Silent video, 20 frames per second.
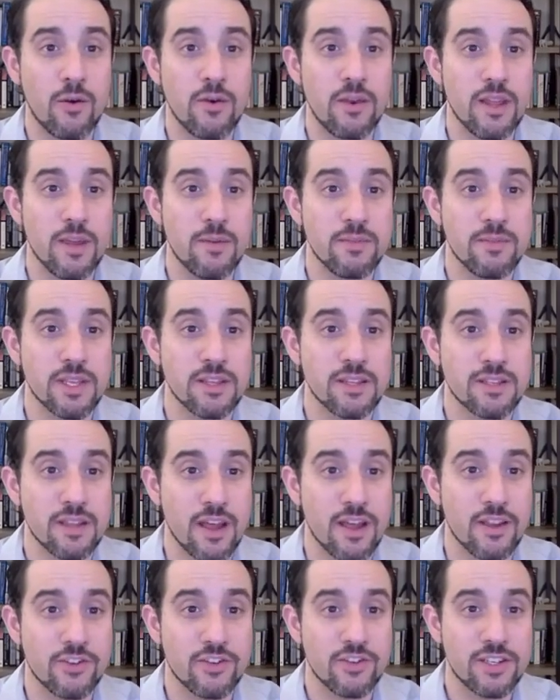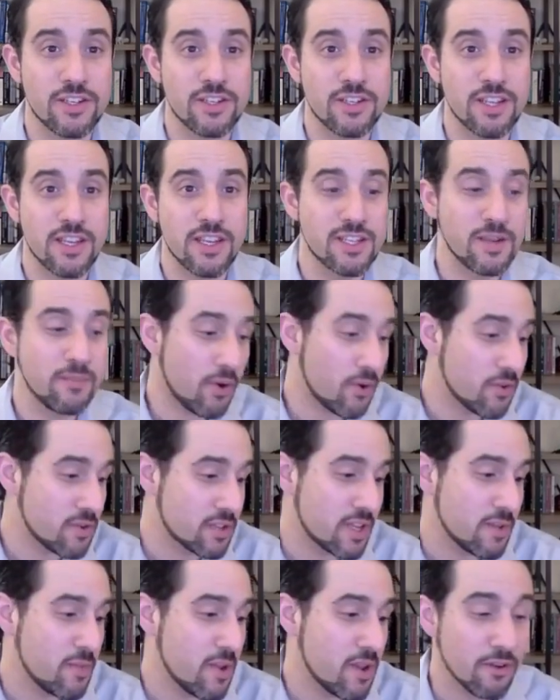nibs and such. It's supposed
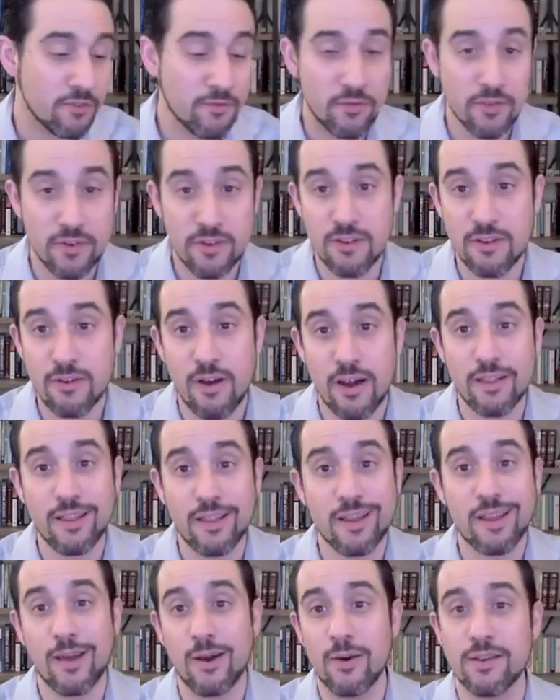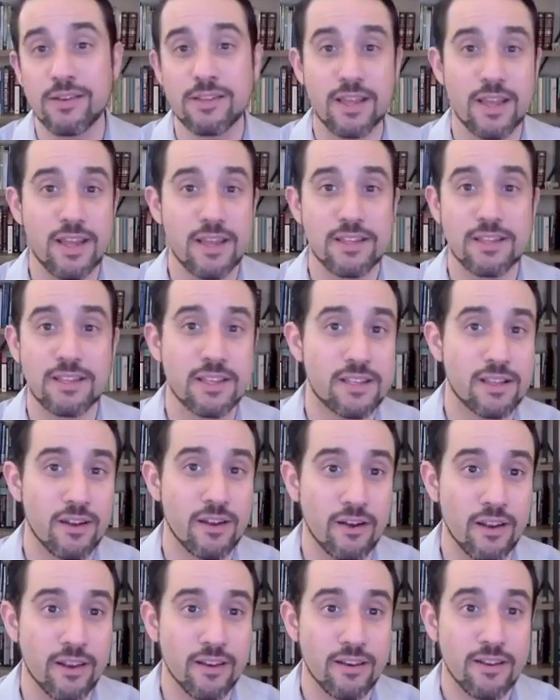to be good for you. I like how it tastes. It's all right.